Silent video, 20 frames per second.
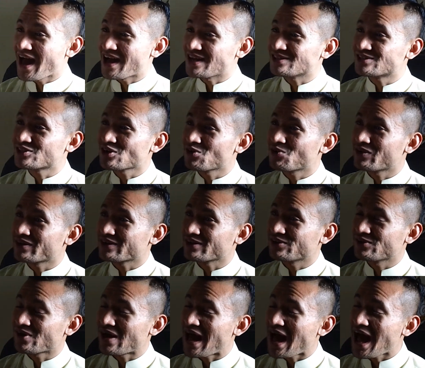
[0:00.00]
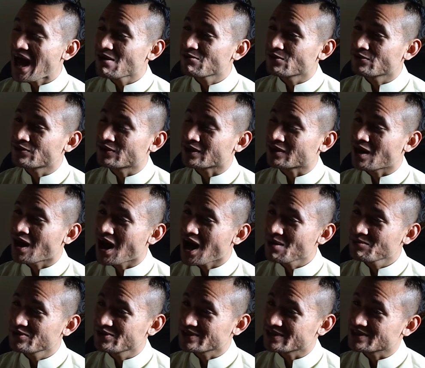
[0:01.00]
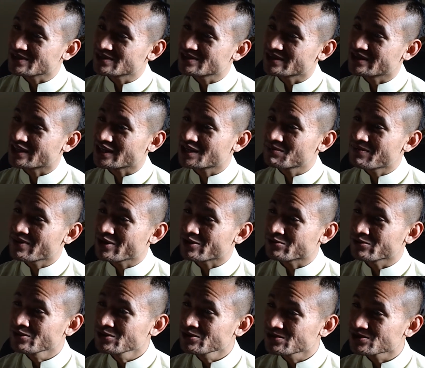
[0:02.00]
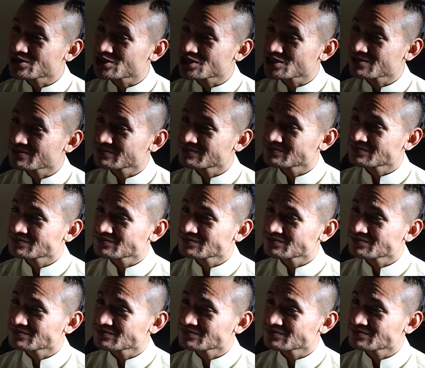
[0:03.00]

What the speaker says: And so what you have with the communists and the Khmer Rouge,